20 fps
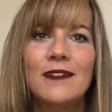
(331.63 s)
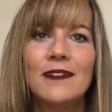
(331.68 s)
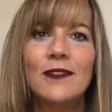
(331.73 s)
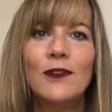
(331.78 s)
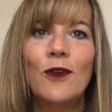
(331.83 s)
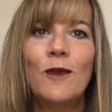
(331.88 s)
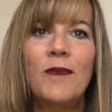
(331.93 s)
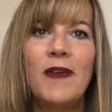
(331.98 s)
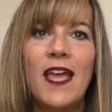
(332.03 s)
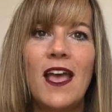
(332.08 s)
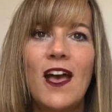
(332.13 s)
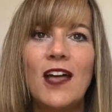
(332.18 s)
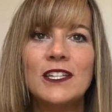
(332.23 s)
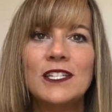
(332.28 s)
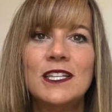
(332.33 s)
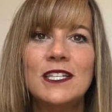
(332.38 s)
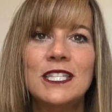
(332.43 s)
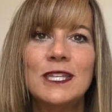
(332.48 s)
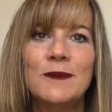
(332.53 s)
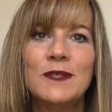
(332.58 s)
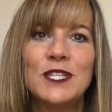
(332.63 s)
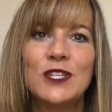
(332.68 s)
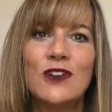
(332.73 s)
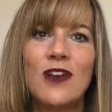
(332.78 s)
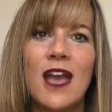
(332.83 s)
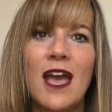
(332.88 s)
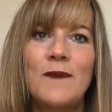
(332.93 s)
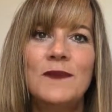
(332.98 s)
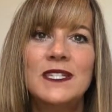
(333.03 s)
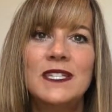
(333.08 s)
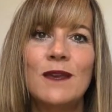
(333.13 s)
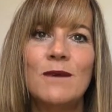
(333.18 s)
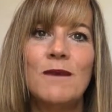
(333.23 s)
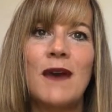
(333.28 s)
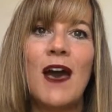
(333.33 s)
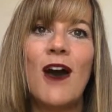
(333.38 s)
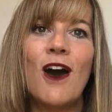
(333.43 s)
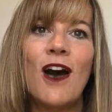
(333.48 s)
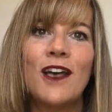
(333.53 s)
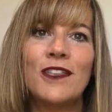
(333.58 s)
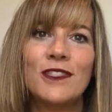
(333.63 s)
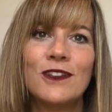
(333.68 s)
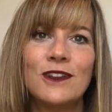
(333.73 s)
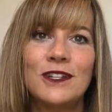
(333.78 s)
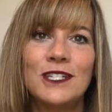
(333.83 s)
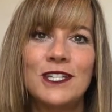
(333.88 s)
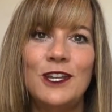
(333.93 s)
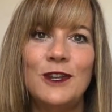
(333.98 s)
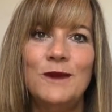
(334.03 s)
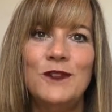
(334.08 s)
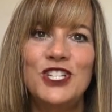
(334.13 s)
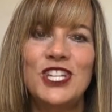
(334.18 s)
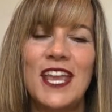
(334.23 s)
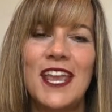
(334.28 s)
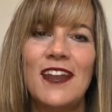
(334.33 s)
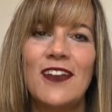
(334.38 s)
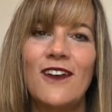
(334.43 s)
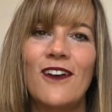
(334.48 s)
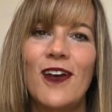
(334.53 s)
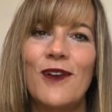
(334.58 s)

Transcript: little bell to subscribe to my AuthorTube channel.